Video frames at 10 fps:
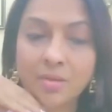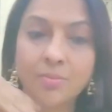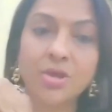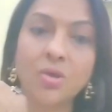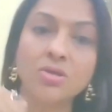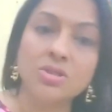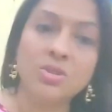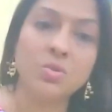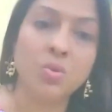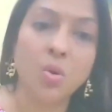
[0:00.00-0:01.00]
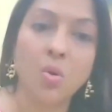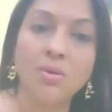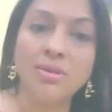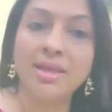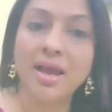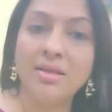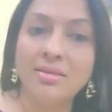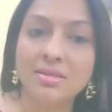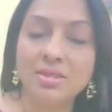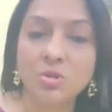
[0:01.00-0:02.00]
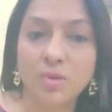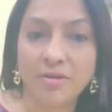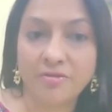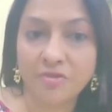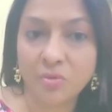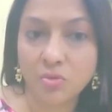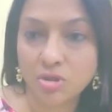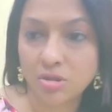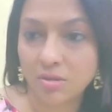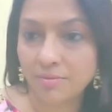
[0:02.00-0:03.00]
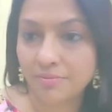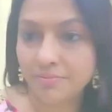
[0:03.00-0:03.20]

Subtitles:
because you hold the answer to my future.